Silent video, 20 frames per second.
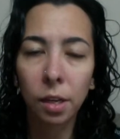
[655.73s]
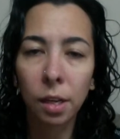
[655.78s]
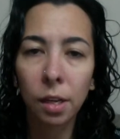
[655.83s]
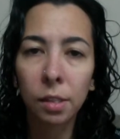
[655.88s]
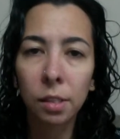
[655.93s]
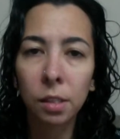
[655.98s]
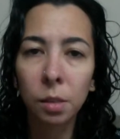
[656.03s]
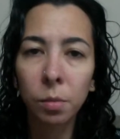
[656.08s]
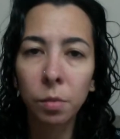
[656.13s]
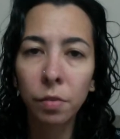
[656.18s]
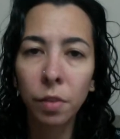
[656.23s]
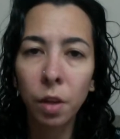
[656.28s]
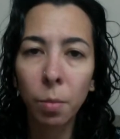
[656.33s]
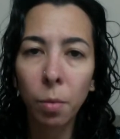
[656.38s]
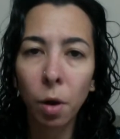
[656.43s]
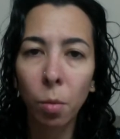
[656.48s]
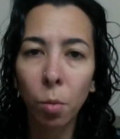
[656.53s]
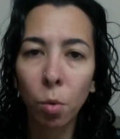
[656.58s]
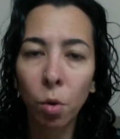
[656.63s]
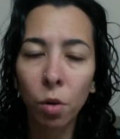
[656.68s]
and some of them
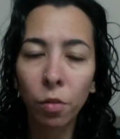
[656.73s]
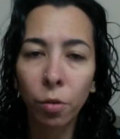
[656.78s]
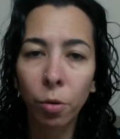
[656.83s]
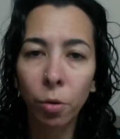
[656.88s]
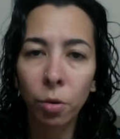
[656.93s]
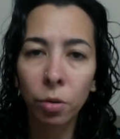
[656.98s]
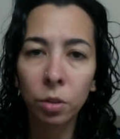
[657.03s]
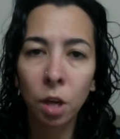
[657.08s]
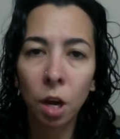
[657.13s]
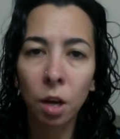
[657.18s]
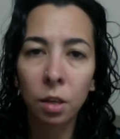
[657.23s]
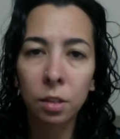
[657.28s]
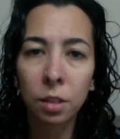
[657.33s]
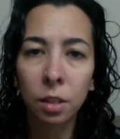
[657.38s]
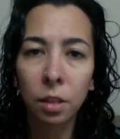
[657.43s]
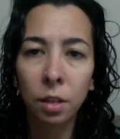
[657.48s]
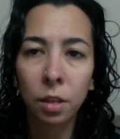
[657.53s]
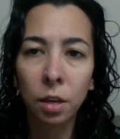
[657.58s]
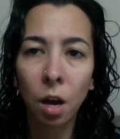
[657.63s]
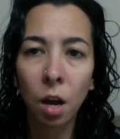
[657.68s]
are more
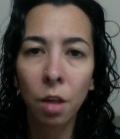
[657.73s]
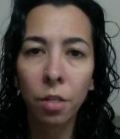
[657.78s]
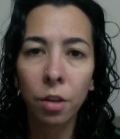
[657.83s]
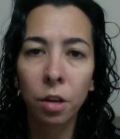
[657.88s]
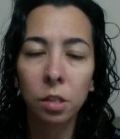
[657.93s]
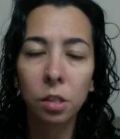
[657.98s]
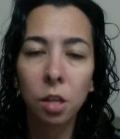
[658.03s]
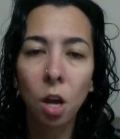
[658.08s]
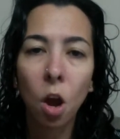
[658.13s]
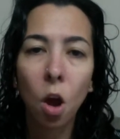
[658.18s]
phototoxic than others.